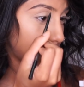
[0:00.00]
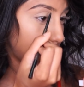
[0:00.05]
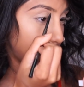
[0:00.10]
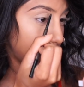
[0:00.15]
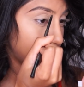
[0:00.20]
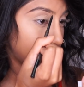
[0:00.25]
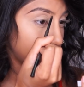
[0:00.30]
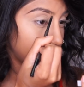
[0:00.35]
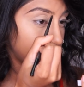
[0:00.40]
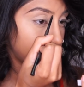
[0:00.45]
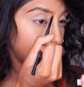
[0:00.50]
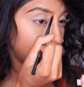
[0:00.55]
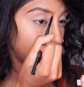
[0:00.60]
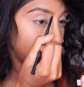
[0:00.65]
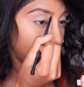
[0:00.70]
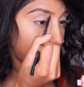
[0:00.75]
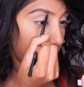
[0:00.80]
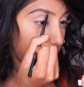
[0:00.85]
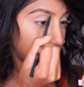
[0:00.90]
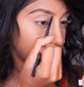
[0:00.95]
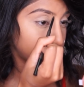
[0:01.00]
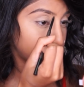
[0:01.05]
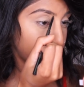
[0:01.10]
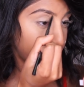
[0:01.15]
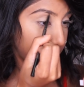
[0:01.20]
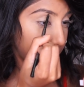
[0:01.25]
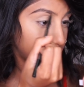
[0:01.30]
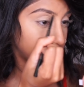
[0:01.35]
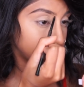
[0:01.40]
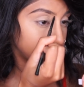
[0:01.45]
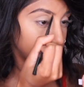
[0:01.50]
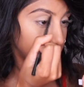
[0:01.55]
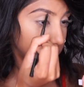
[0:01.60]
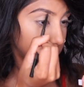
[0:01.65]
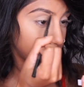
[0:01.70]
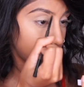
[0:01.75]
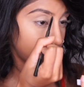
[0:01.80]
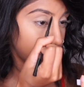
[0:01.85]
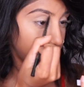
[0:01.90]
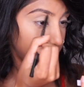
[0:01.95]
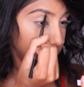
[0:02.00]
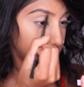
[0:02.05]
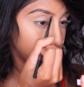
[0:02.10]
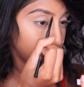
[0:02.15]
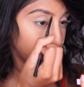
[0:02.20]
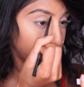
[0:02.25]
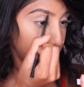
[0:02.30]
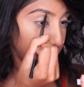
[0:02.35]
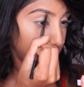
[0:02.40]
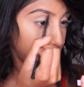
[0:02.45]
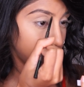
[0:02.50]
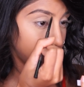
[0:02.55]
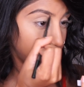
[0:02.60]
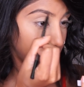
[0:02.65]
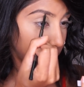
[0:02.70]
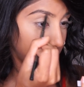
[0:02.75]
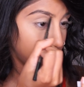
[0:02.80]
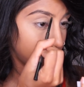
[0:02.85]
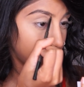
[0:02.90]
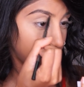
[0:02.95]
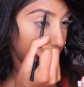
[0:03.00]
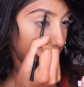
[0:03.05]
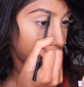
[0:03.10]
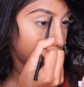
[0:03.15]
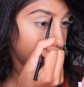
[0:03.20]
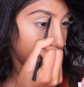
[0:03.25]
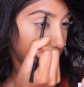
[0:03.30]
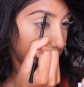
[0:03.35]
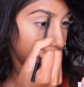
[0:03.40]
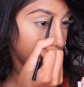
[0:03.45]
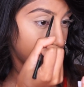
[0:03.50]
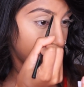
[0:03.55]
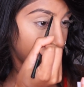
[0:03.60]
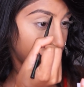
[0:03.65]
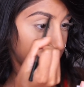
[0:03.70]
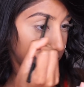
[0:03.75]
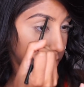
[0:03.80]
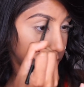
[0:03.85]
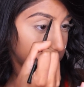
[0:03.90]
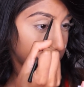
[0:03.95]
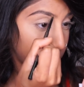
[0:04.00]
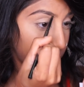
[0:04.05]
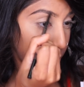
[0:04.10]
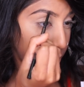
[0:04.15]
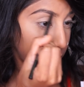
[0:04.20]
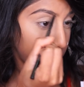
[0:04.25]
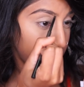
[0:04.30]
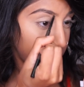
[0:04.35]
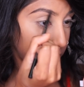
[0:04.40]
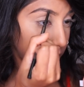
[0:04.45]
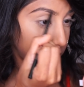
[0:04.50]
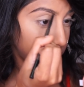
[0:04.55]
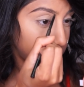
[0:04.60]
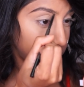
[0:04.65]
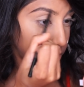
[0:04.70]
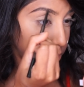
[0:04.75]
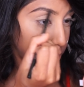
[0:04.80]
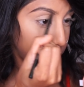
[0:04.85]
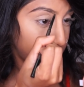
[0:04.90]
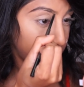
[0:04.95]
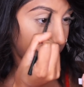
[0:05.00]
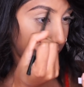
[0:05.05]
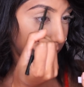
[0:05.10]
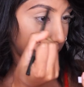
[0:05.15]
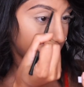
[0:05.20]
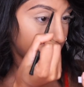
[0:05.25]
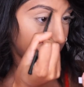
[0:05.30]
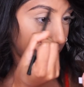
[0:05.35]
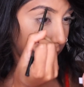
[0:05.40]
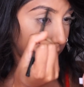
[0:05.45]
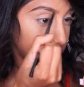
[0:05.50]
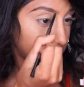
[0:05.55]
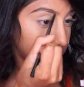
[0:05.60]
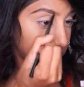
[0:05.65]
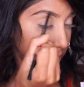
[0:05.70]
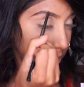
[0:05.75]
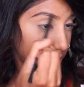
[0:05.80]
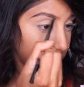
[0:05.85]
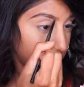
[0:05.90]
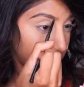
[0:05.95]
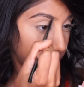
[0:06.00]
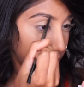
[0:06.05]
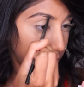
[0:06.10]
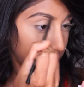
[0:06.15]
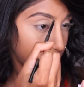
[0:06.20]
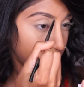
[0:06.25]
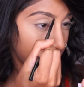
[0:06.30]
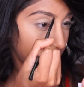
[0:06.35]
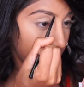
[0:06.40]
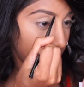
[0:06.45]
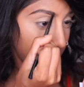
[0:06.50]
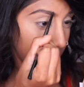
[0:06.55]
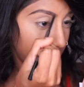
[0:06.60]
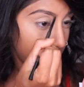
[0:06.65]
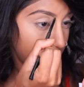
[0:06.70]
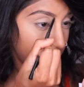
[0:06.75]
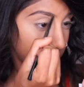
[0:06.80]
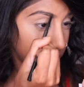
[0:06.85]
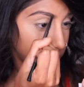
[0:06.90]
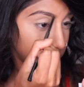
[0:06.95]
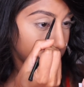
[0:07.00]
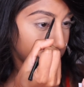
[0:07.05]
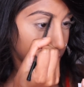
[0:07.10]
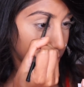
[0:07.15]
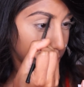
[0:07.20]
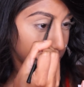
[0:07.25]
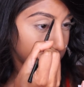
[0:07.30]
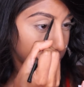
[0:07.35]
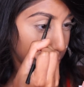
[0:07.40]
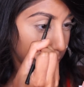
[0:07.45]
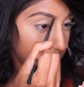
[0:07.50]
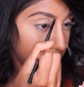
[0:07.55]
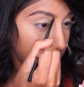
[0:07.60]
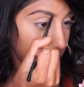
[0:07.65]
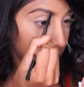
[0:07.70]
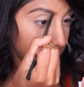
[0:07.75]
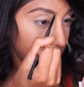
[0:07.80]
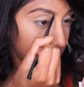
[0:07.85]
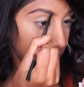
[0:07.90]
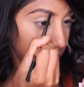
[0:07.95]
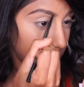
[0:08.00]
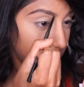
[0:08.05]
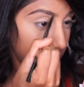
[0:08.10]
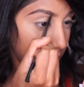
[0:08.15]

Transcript: Like, the actual pencil itself is really, really thin, so you can do like nice little hair strokes with it.